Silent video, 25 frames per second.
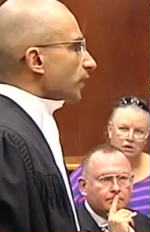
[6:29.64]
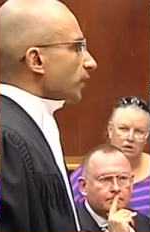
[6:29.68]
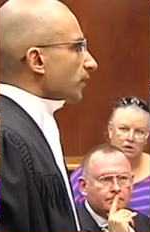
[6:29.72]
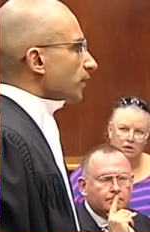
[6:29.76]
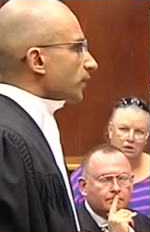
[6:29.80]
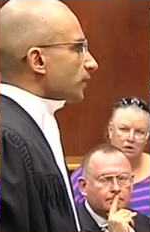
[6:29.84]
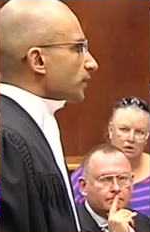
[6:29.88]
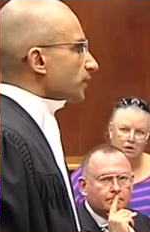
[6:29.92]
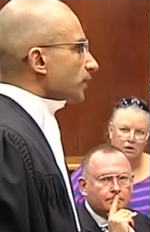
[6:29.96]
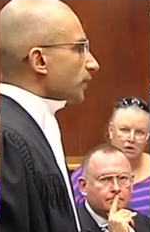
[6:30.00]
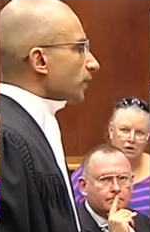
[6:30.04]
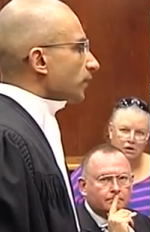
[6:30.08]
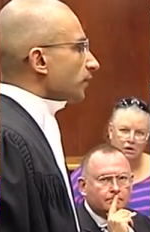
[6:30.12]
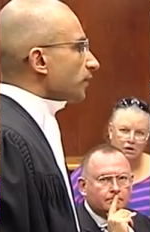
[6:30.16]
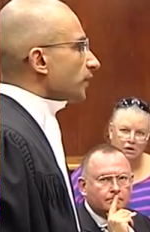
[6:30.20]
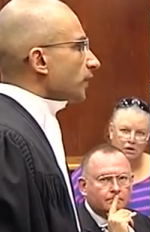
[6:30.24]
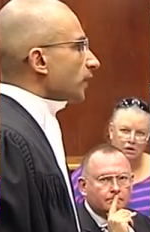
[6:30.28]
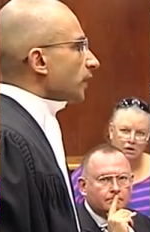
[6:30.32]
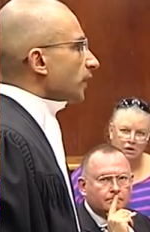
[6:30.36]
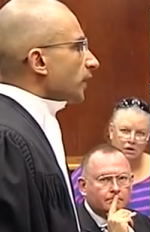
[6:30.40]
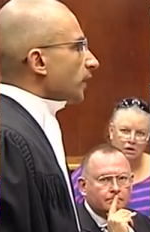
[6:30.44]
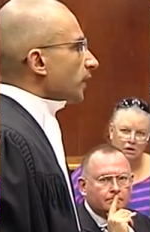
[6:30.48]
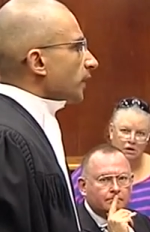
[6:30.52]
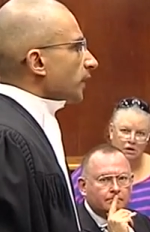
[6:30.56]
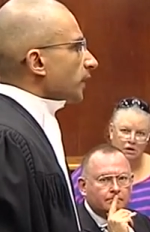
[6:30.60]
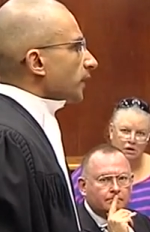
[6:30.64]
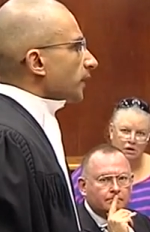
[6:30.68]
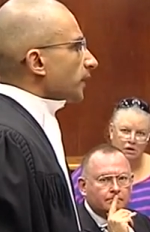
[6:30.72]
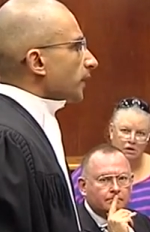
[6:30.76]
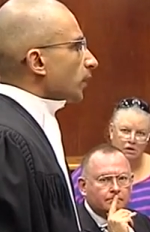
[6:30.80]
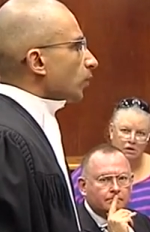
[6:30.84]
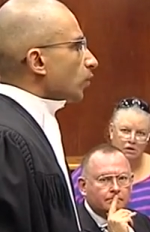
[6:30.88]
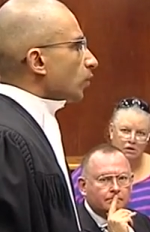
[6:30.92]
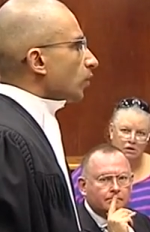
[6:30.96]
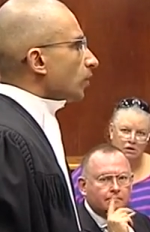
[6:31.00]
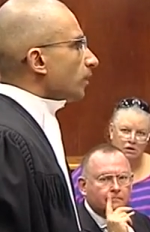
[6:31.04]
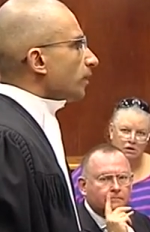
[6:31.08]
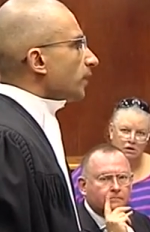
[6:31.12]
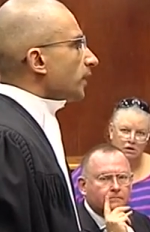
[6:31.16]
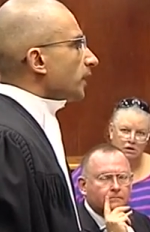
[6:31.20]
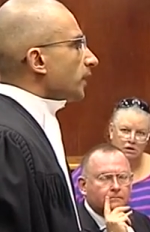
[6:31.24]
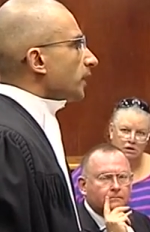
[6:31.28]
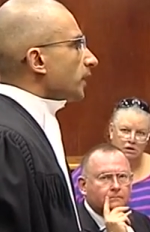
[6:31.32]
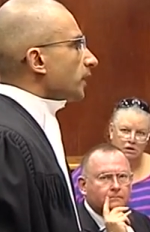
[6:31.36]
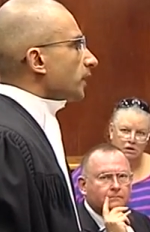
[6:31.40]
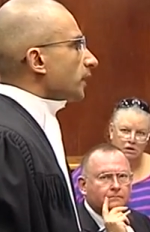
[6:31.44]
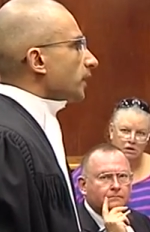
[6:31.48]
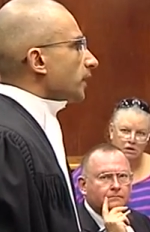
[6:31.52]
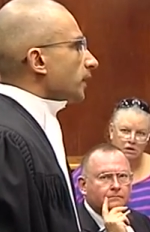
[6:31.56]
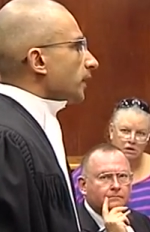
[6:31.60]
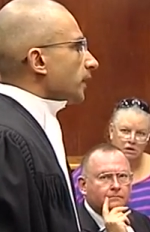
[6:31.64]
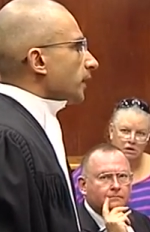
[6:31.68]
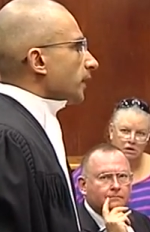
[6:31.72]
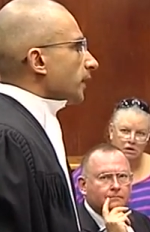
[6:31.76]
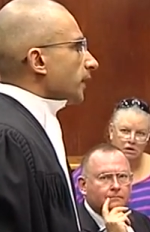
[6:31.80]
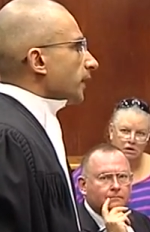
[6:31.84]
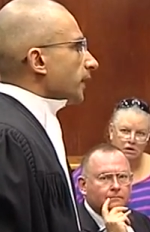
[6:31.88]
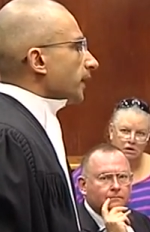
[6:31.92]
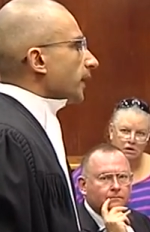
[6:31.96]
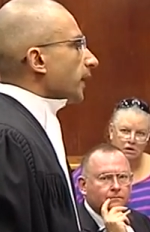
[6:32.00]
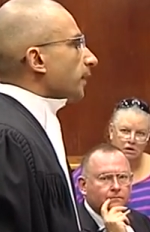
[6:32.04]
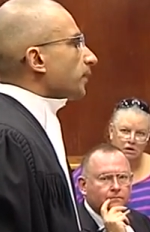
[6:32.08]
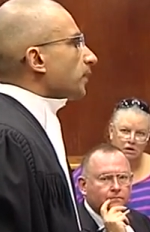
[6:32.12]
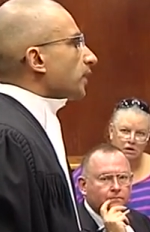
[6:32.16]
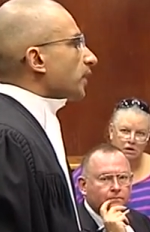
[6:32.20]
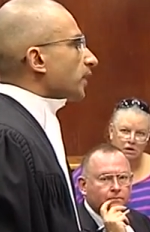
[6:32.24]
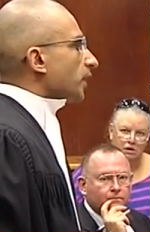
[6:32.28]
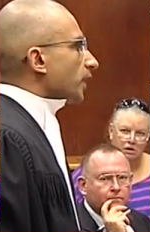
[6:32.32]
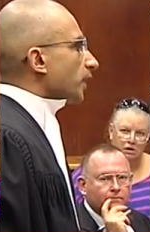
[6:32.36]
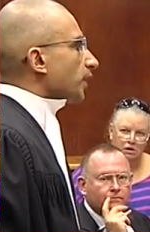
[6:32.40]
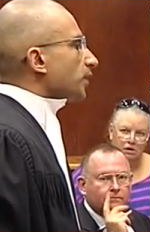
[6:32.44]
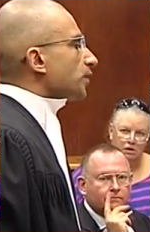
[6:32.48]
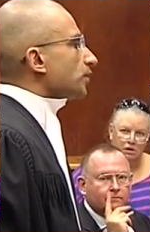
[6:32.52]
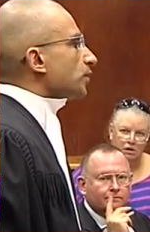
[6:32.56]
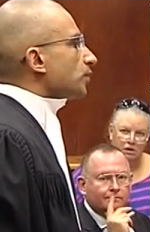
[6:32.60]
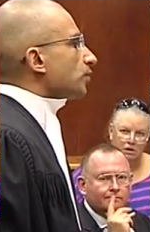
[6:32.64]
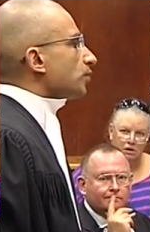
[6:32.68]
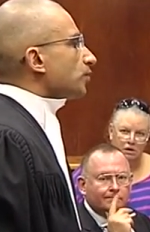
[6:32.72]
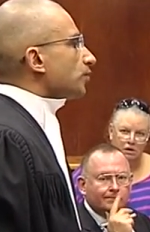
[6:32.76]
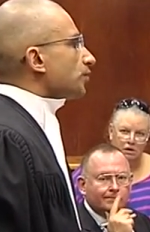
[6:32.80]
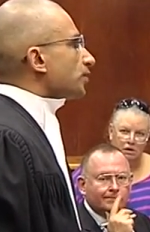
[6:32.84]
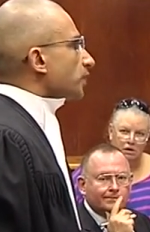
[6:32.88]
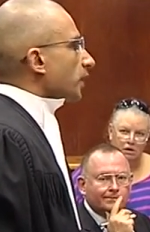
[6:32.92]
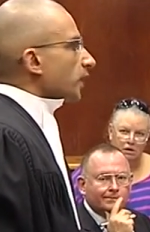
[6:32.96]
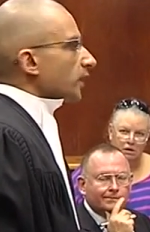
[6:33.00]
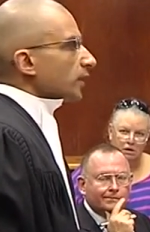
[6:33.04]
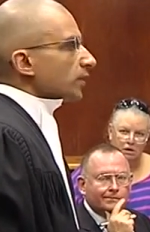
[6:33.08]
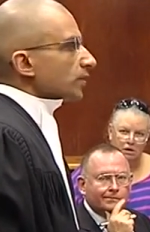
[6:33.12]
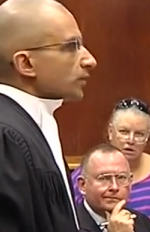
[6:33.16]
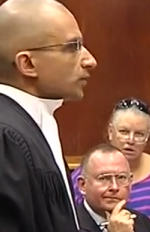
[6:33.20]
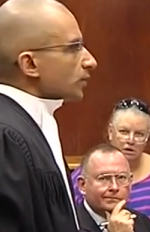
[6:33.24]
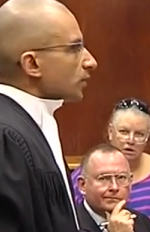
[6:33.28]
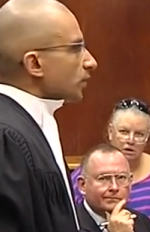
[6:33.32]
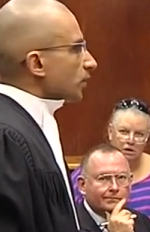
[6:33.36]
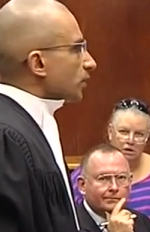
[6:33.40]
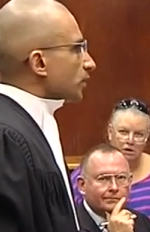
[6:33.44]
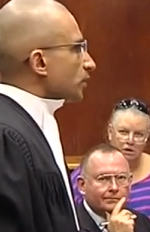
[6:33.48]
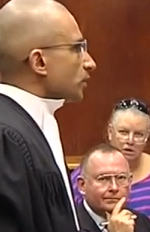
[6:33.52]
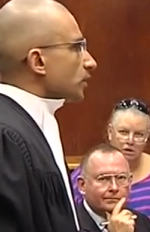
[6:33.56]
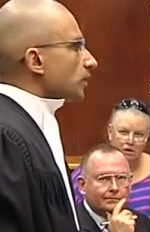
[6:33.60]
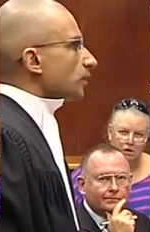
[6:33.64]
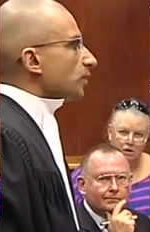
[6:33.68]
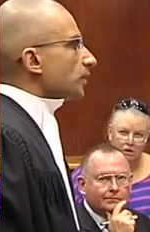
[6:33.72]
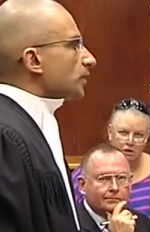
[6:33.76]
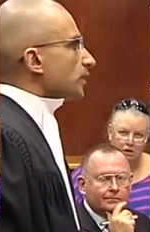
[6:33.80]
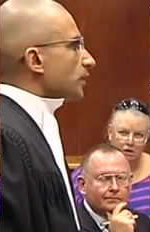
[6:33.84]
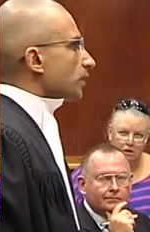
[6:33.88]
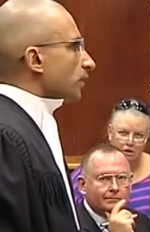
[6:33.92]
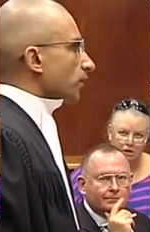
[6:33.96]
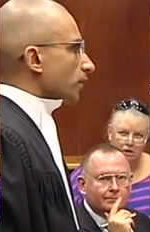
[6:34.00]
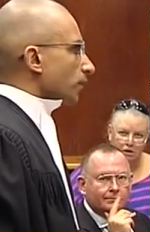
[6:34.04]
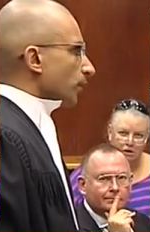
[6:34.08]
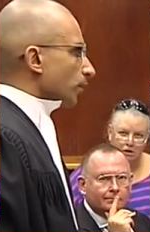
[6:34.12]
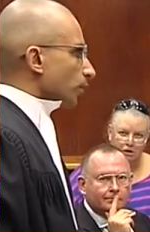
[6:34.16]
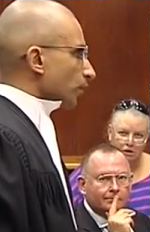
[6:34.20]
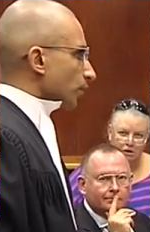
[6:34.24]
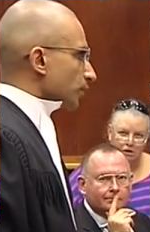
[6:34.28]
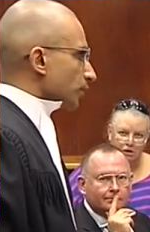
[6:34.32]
Speaker 1: fully reserved. There will be an application to challenge the legitimacy of